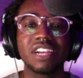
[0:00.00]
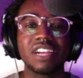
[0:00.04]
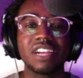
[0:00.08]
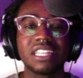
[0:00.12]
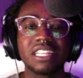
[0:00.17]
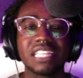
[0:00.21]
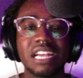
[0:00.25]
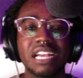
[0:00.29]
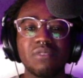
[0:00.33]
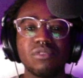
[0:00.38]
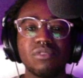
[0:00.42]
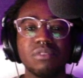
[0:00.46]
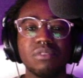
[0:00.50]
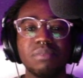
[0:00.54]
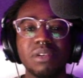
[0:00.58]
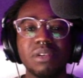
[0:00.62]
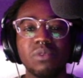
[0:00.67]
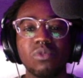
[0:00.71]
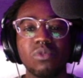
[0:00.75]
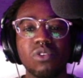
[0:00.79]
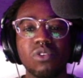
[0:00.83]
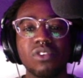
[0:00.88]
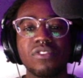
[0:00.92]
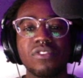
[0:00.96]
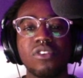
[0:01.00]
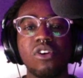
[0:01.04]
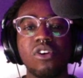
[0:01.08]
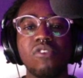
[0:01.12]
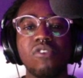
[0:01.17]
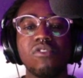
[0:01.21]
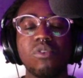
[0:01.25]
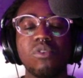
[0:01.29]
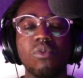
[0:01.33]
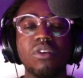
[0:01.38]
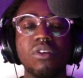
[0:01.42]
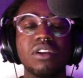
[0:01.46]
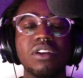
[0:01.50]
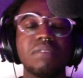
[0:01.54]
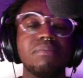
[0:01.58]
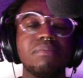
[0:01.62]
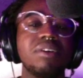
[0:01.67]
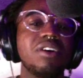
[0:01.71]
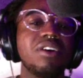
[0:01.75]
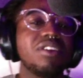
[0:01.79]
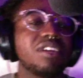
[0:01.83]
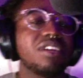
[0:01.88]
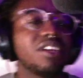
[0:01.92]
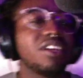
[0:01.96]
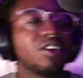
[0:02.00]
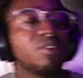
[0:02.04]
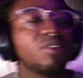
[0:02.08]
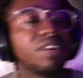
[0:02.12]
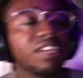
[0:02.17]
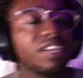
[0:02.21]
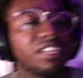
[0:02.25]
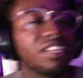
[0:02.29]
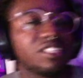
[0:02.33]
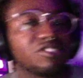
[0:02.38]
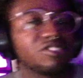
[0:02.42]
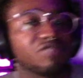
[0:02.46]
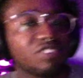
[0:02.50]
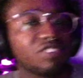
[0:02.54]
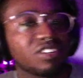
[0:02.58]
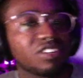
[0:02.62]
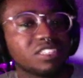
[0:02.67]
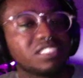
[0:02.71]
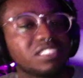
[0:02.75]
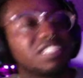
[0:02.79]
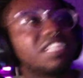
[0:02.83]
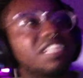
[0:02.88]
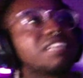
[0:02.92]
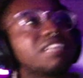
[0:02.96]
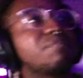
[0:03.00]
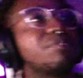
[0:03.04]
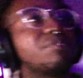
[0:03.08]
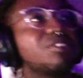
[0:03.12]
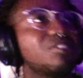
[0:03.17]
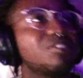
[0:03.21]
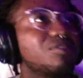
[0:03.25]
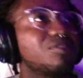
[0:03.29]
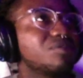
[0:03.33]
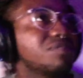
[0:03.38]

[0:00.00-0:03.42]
that would be worth over one billion. Go ahead, drugs. Let him know.